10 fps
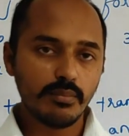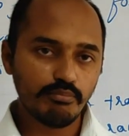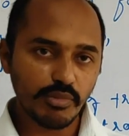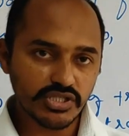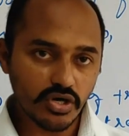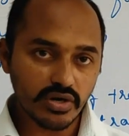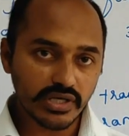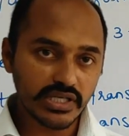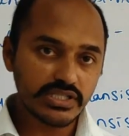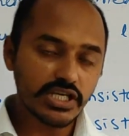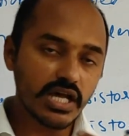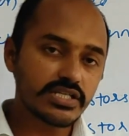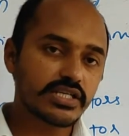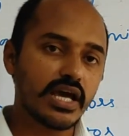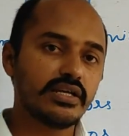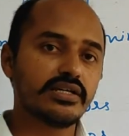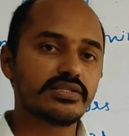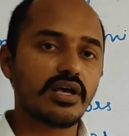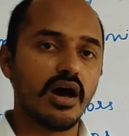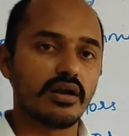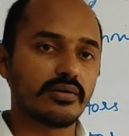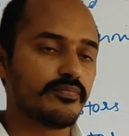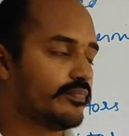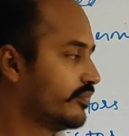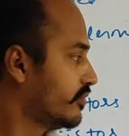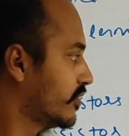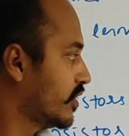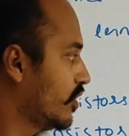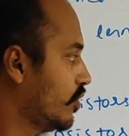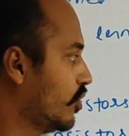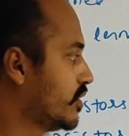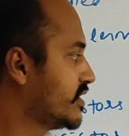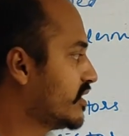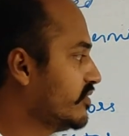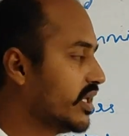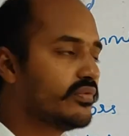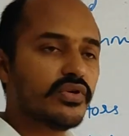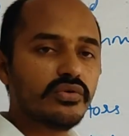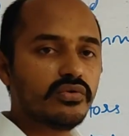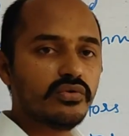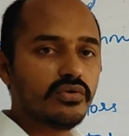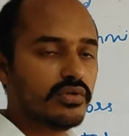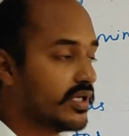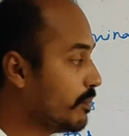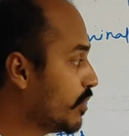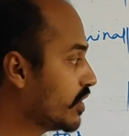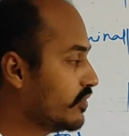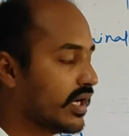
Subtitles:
majority charge carriers are holes are very few, number of